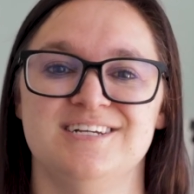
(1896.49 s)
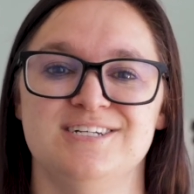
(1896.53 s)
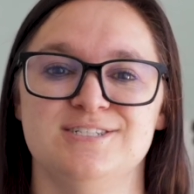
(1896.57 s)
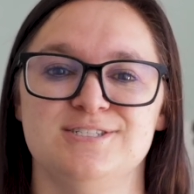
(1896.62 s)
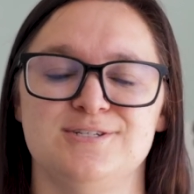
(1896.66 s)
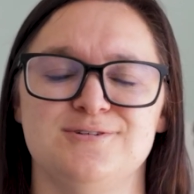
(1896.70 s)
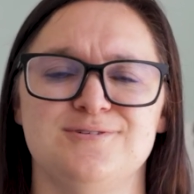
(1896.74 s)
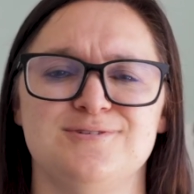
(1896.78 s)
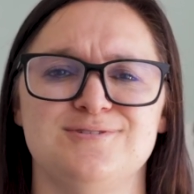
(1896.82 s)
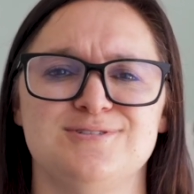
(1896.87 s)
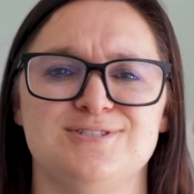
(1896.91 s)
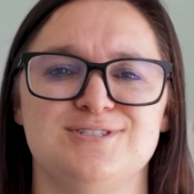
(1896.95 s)

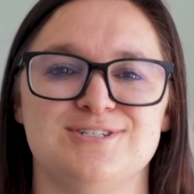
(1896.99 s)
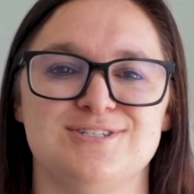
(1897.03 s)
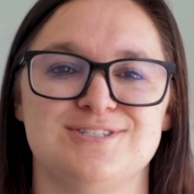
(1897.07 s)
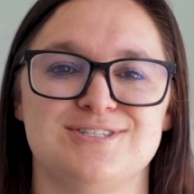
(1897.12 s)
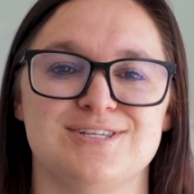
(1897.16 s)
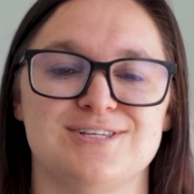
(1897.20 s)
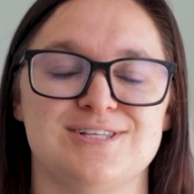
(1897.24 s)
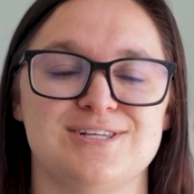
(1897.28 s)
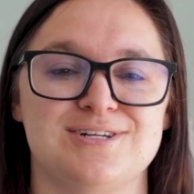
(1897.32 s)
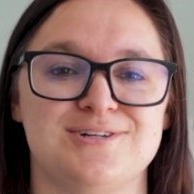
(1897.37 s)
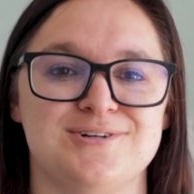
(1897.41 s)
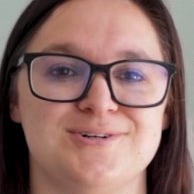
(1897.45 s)
So it was just
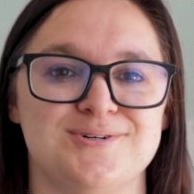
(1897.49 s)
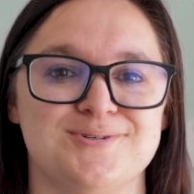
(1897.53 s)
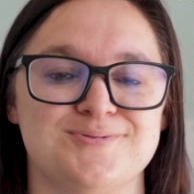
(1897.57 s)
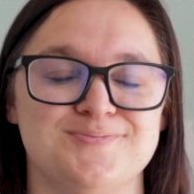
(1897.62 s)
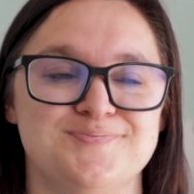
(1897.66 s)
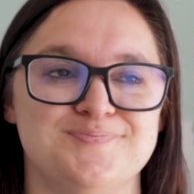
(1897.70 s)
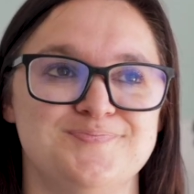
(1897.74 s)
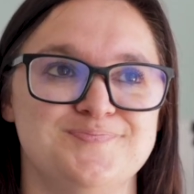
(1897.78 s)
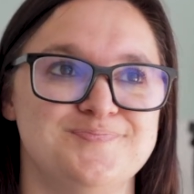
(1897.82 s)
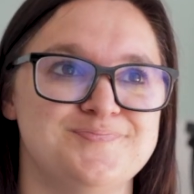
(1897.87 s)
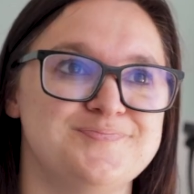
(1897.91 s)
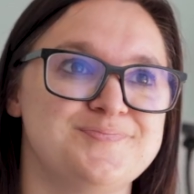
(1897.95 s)
a
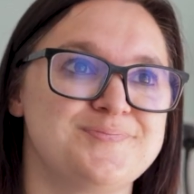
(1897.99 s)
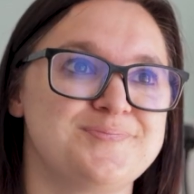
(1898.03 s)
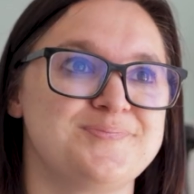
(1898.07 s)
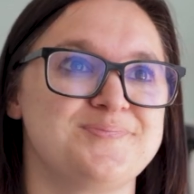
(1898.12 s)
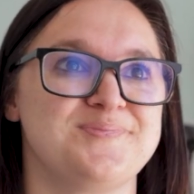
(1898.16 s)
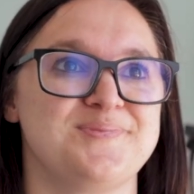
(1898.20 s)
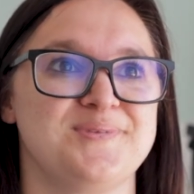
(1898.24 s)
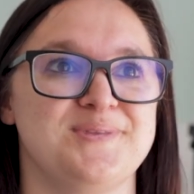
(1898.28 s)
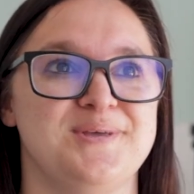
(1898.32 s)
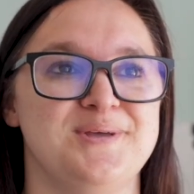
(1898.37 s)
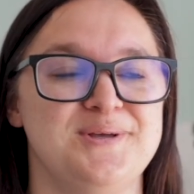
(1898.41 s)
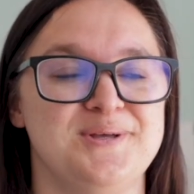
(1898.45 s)
little
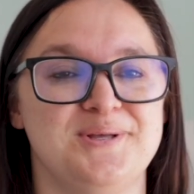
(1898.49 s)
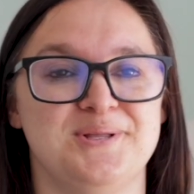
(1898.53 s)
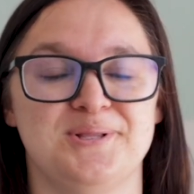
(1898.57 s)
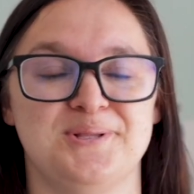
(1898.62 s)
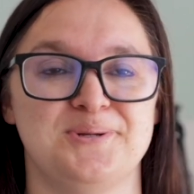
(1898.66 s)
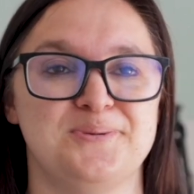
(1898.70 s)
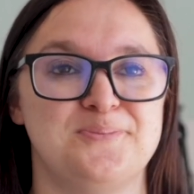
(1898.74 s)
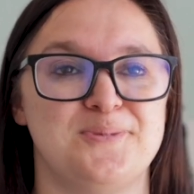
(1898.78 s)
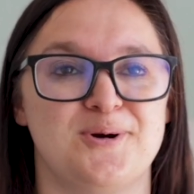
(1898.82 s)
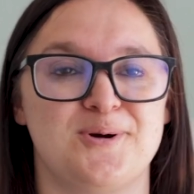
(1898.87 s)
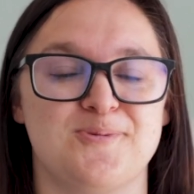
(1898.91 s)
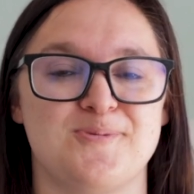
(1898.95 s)

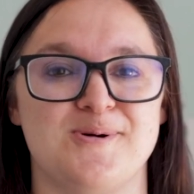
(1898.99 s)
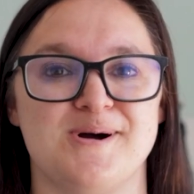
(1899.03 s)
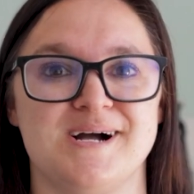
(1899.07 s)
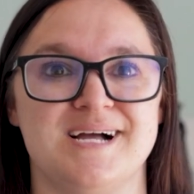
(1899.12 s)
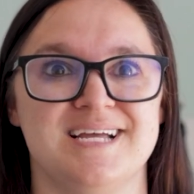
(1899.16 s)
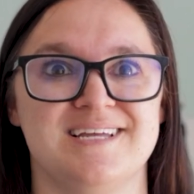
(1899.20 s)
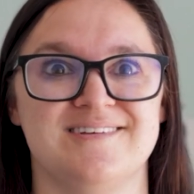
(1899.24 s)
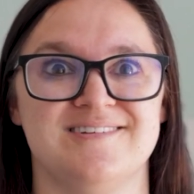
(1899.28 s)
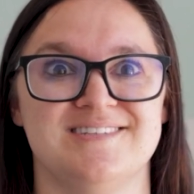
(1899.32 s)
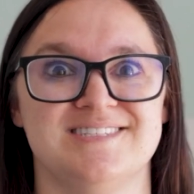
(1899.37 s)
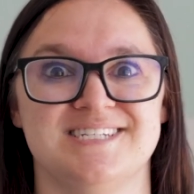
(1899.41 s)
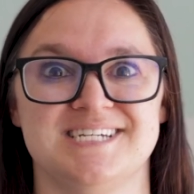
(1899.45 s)
more
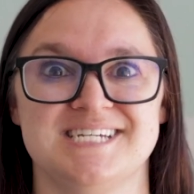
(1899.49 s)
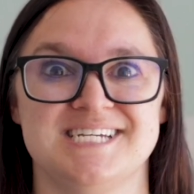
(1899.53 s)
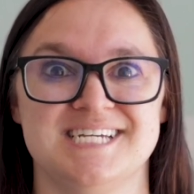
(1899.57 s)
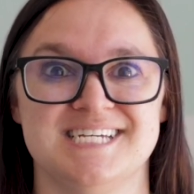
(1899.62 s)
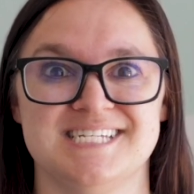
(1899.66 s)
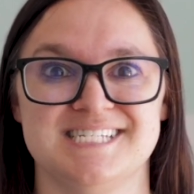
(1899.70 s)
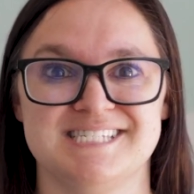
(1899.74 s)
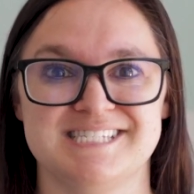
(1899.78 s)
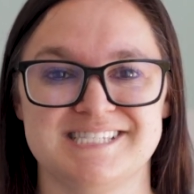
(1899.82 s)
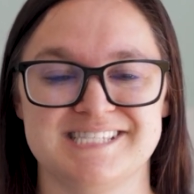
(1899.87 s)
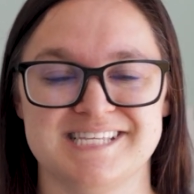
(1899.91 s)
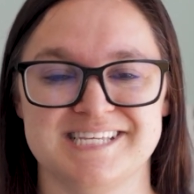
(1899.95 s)
wild, I
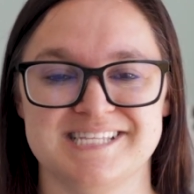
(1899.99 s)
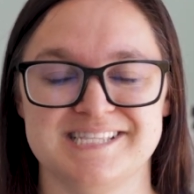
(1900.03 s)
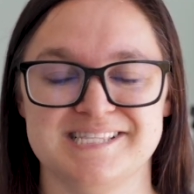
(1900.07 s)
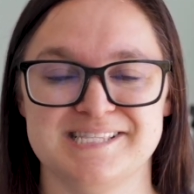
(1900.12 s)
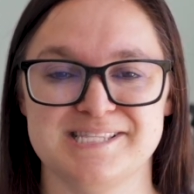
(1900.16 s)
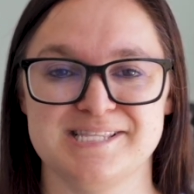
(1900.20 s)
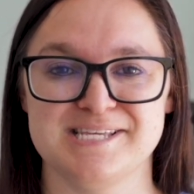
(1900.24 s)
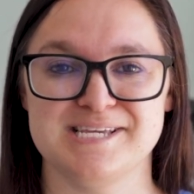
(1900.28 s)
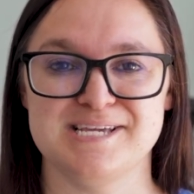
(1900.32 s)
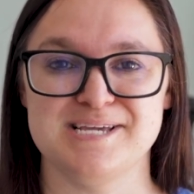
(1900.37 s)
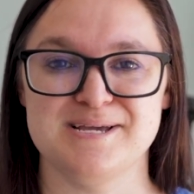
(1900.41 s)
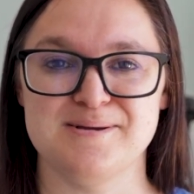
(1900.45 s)
guess,
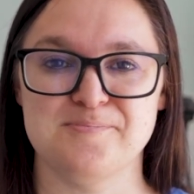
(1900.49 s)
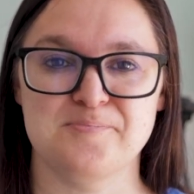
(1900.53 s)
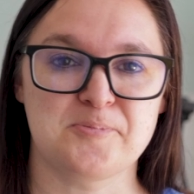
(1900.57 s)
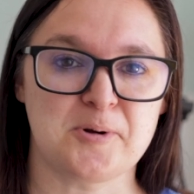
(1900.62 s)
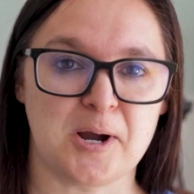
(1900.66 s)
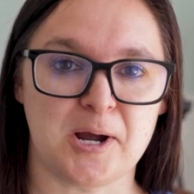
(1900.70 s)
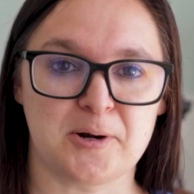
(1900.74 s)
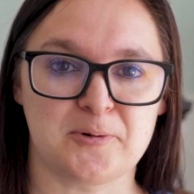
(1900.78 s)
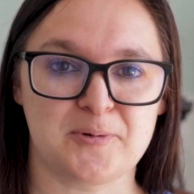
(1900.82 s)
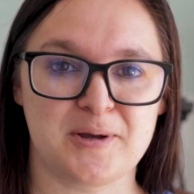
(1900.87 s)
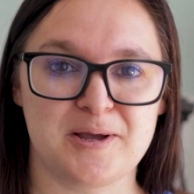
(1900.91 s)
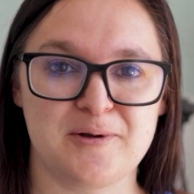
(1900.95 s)
than the
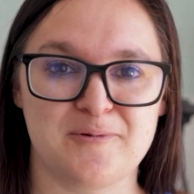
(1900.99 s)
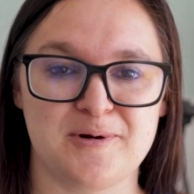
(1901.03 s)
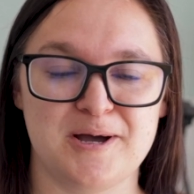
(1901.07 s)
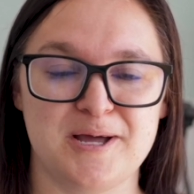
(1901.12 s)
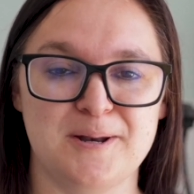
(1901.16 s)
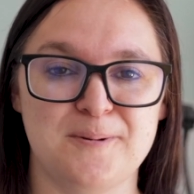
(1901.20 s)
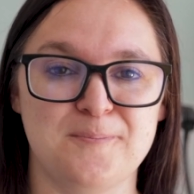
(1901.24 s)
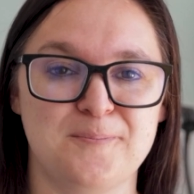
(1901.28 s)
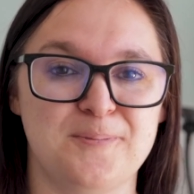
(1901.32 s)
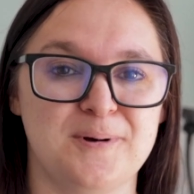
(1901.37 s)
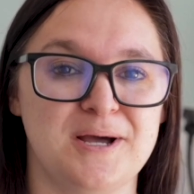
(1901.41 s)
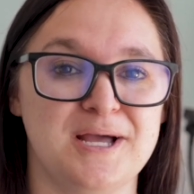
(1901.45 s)
Broadway
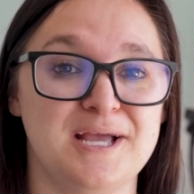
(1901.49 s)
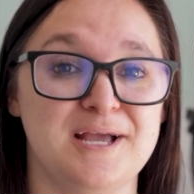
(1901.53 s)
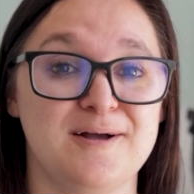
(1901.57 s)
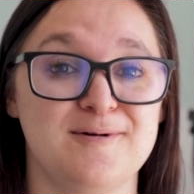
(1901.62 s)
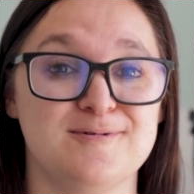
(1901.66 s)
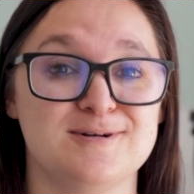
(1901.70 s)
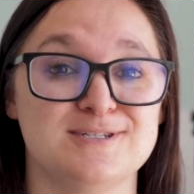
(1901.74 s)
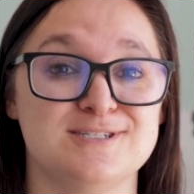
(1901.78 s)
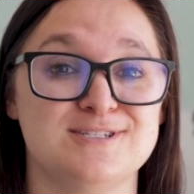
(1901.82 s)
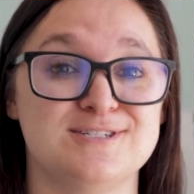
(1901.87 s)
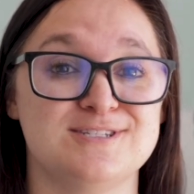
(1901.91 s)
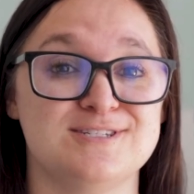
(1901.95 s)
one, but it
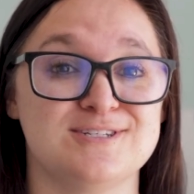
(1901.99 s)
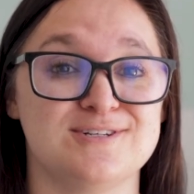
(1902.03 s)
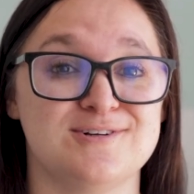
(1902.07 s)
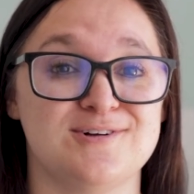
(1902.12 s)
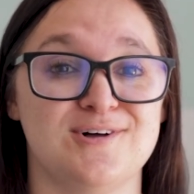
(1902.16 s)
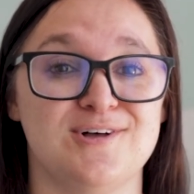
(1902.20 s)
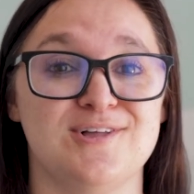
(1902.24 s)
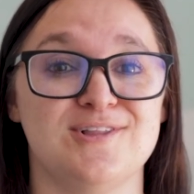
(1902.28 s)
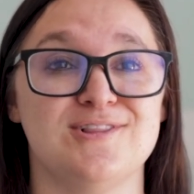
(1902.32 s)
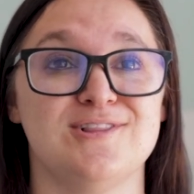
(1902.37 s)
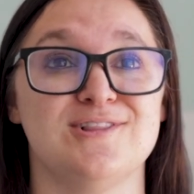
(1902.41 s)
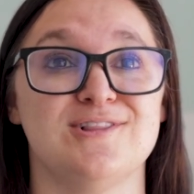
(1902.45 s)
was
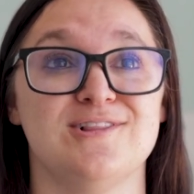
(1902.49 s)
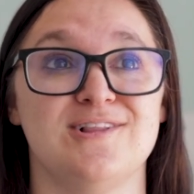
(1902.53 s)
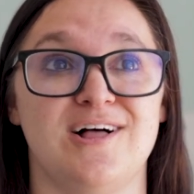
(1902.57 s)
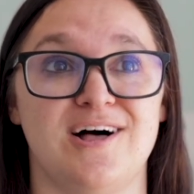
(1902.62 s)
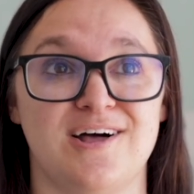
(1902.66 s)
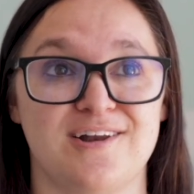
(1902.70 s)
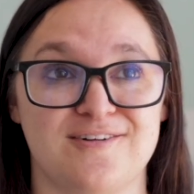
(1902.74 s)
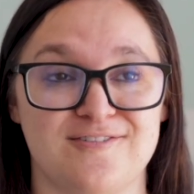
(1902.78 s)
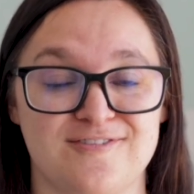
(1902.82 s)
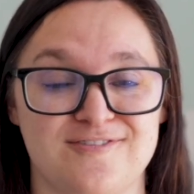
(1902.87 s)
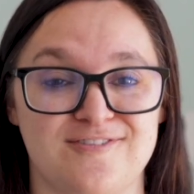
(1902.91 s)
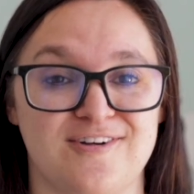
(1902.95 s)
still a
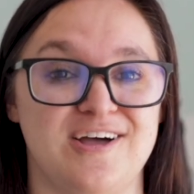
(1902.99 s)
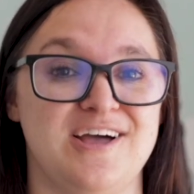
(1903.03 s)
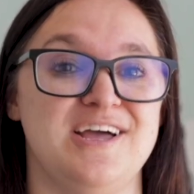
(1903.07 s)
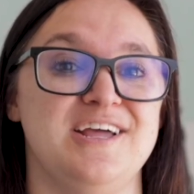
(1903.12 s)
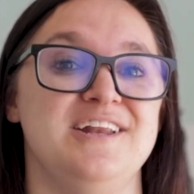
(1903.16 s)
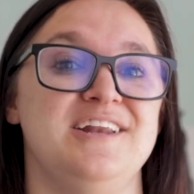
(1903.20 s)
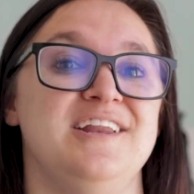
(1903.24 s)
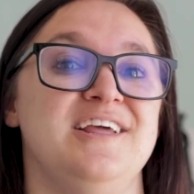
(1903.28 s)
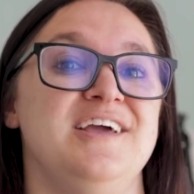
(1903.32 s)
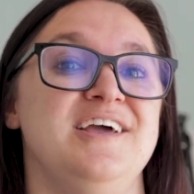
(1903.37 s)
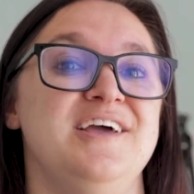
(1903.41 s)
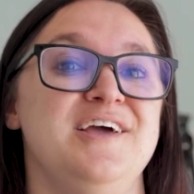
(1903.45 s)
lot of
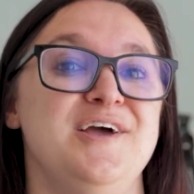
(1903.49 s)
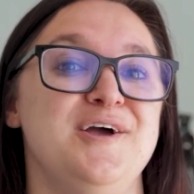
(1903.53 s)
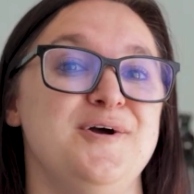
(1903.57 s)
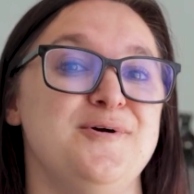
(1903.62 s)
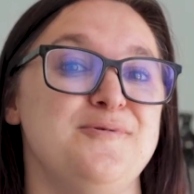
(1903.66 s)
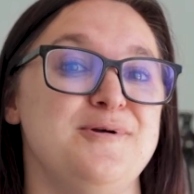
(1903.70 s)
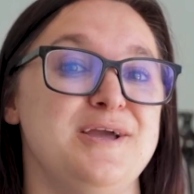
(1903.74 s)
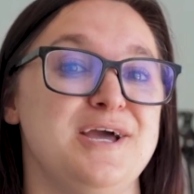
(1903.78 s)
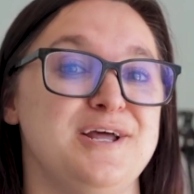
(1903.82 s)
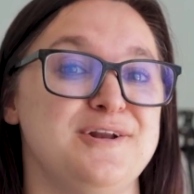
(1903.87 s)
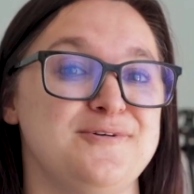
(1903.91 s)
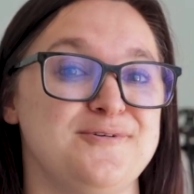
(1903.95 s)
fun.
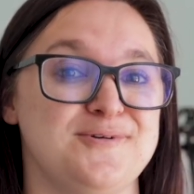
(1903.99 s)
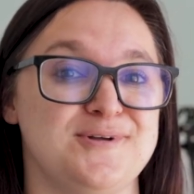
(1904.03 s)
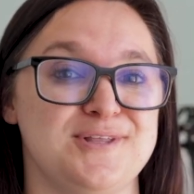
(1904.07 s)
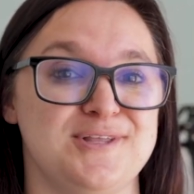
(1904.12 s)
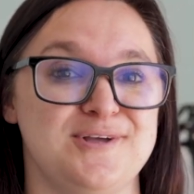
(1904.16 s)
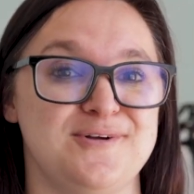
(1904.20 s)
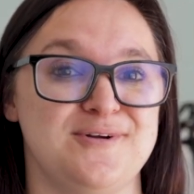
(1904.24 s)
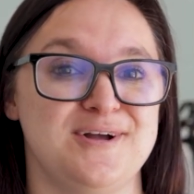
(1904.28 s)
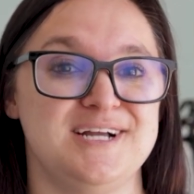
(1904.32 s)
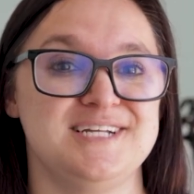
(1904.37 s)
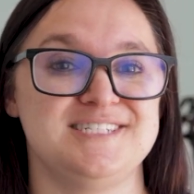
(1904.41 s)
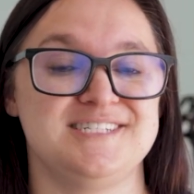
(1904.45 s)
We had a
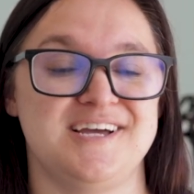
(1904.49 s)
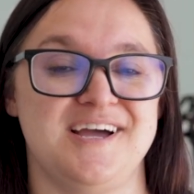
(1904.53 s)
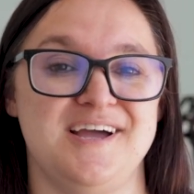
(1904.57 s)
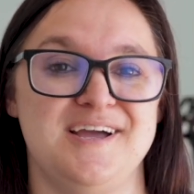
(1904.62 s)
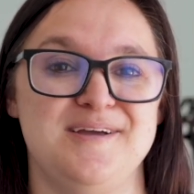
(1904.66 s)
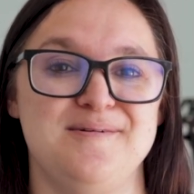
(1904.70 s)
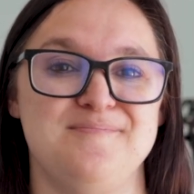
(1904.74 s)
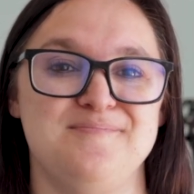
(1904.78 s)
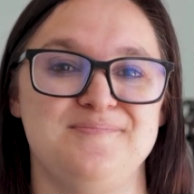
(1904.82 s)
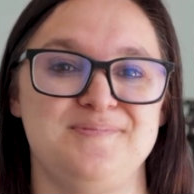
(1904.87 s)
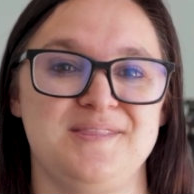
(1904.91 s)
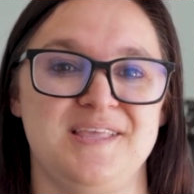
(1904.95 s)
really great
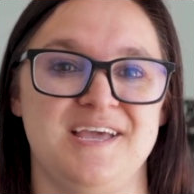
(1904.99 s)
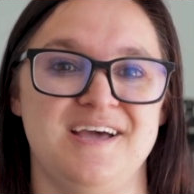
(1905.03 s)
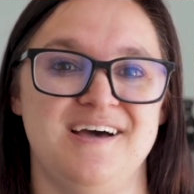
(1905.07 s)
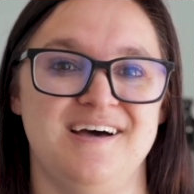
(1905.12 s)
time.